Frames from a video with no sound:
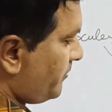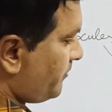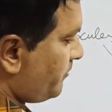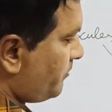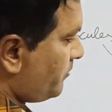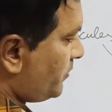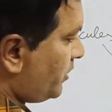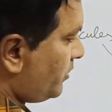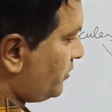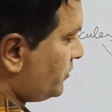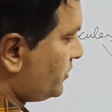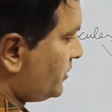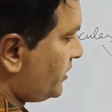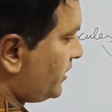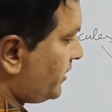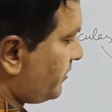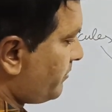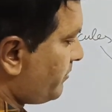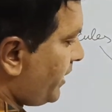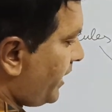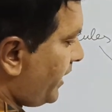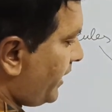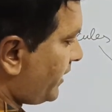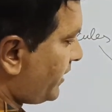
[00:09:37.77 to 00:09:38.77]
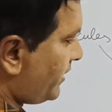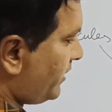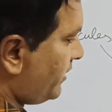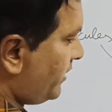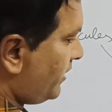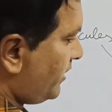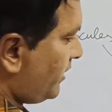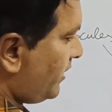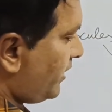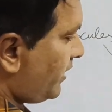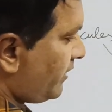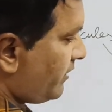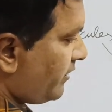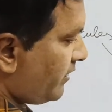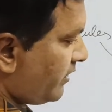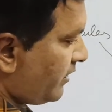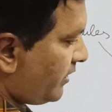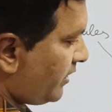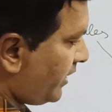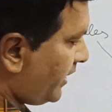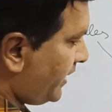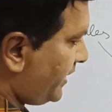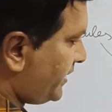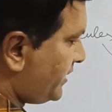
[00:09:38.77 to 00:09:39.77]
bouncing back and the
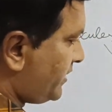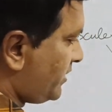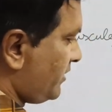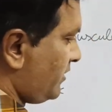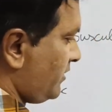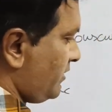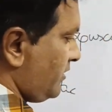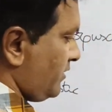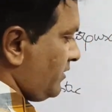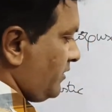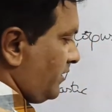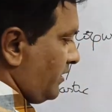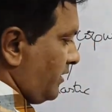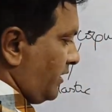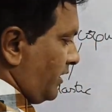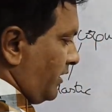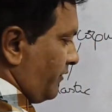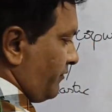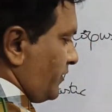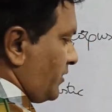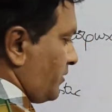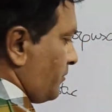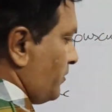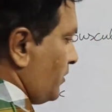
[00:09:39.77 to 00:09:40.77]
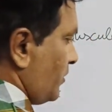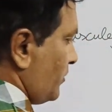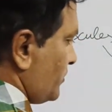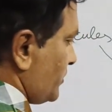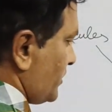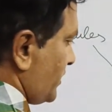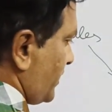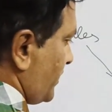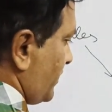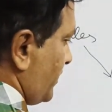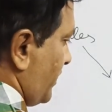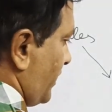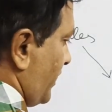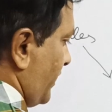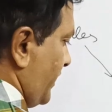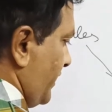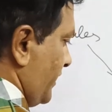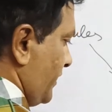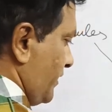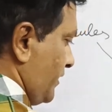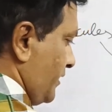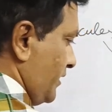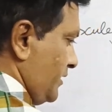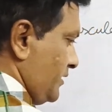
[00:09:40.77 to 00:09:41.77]
height, after bouncing the
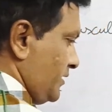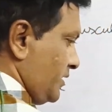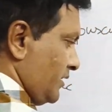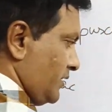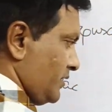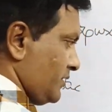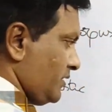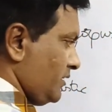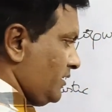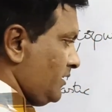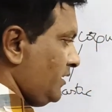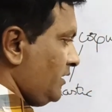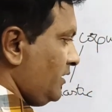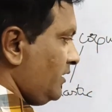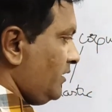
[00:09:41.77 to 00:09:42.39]
height reaches